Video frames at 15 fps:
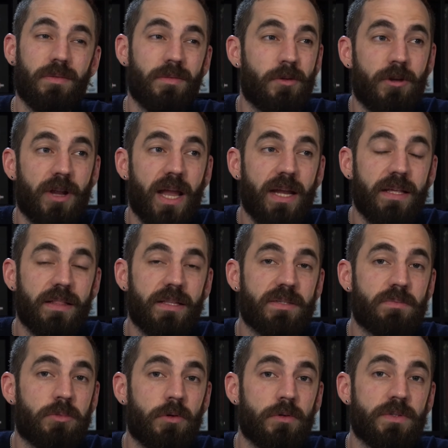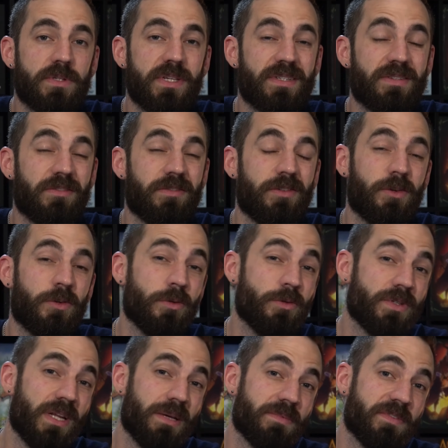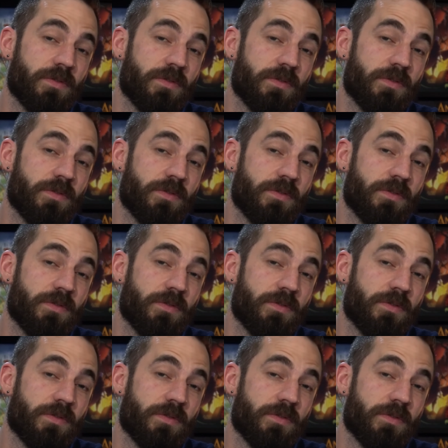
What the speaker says: creating this process of 2 steps